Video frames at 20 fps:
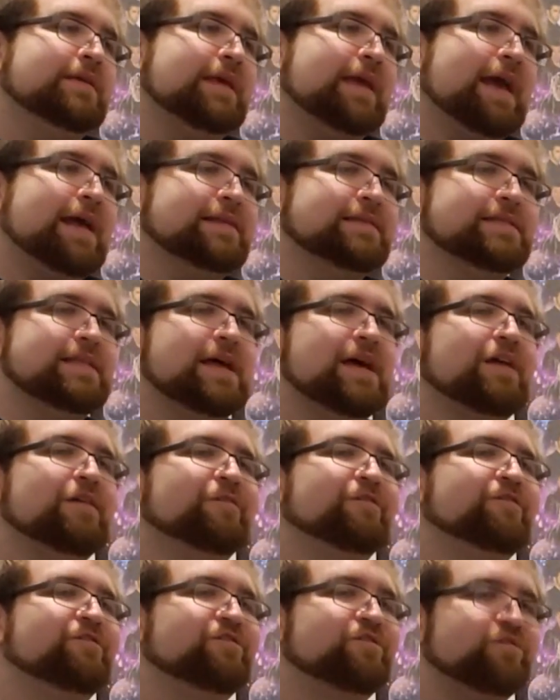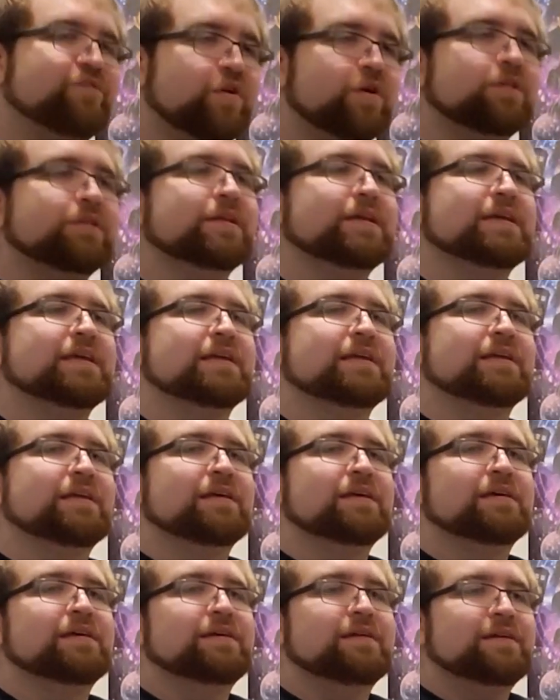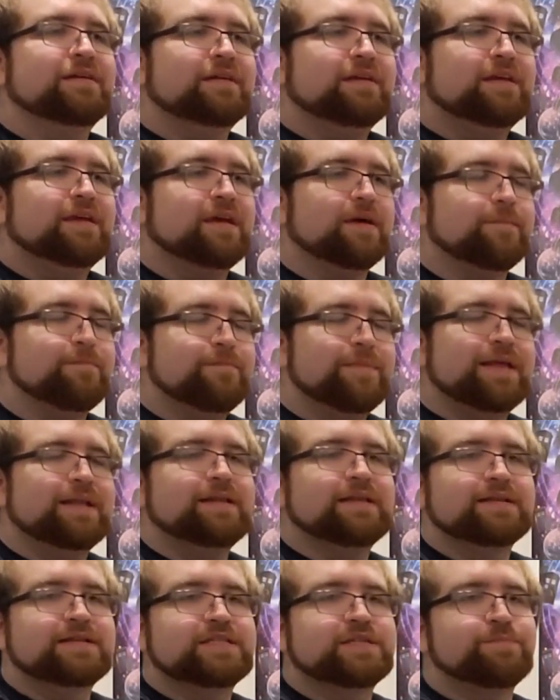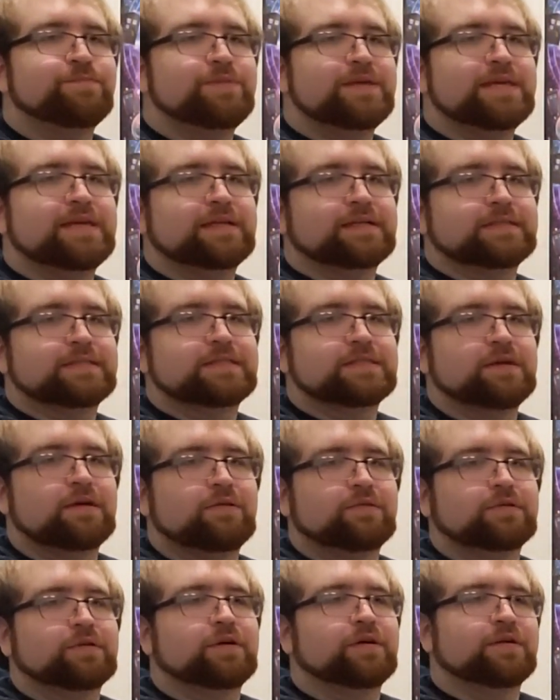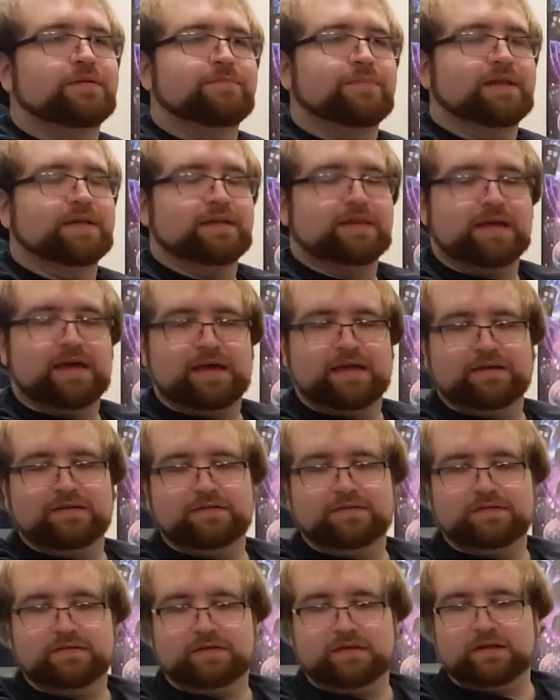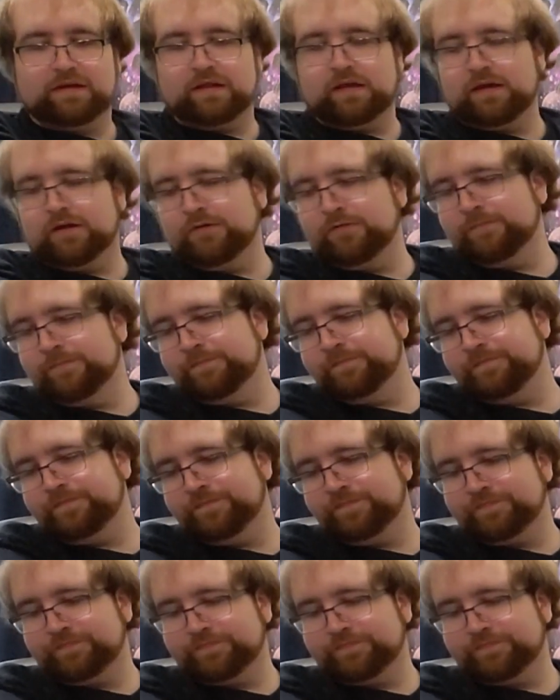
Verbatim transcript: He has not fully committed to being Saul Goodman yet, you know?